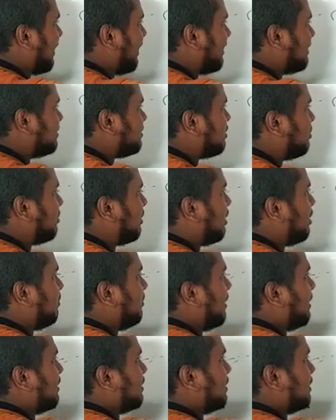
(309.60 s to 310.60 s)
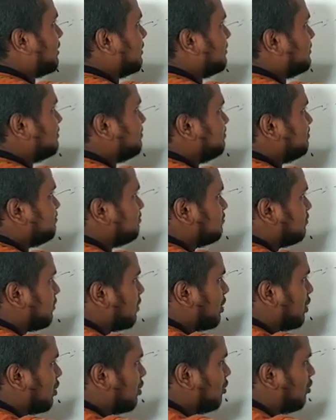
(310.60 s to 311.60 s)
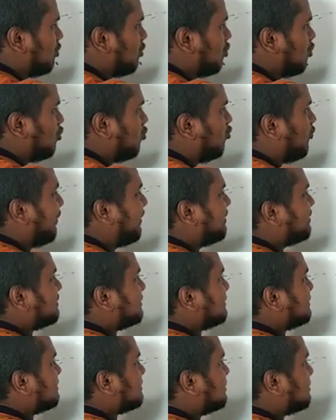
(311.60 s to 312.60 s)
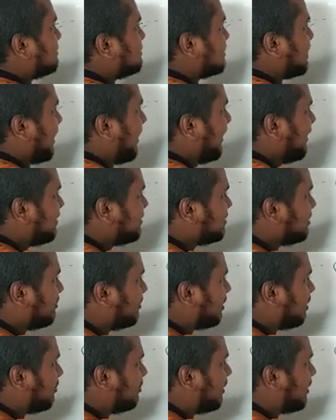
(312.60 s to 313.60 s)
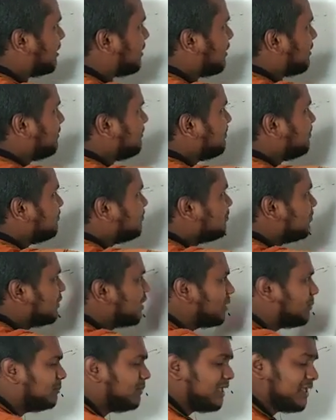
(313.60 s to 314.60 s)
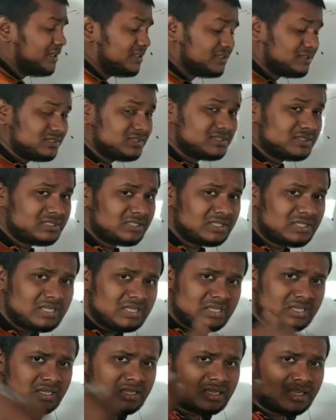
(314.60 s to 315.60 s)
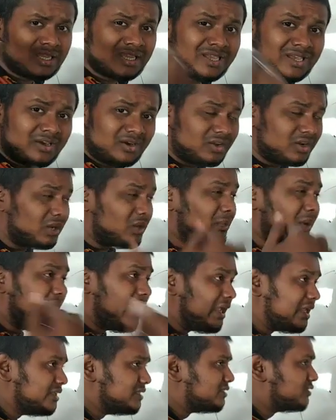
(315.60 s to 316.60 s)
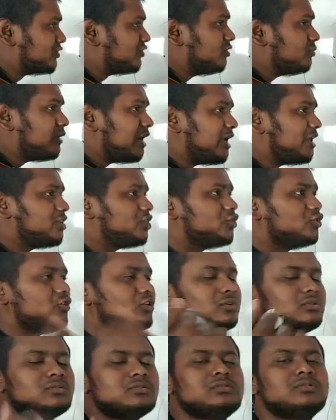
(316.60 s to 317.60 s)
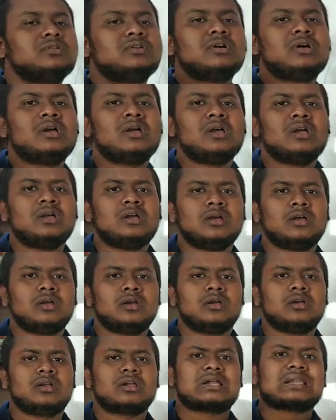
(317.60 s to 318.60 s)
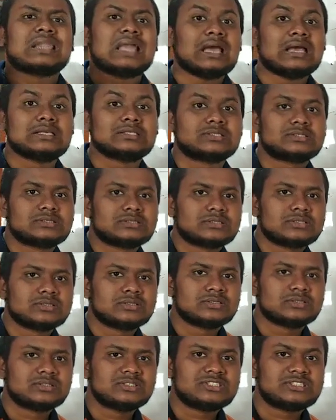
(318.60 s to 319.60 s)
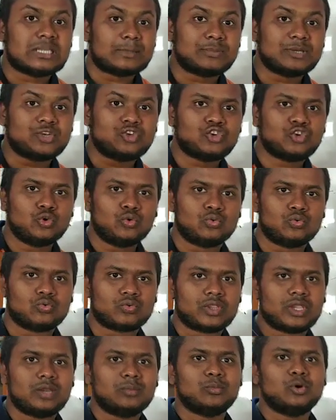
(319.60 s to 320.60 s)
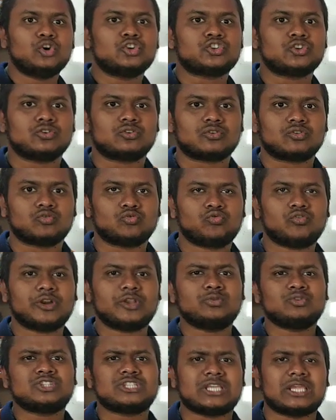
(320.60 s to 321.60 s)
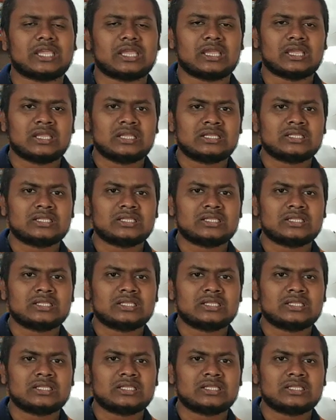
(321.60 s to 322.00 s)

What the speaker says: A is divided by T. What is this? A is divided by T. Please remind your class chapter 2 in motion. What do you see?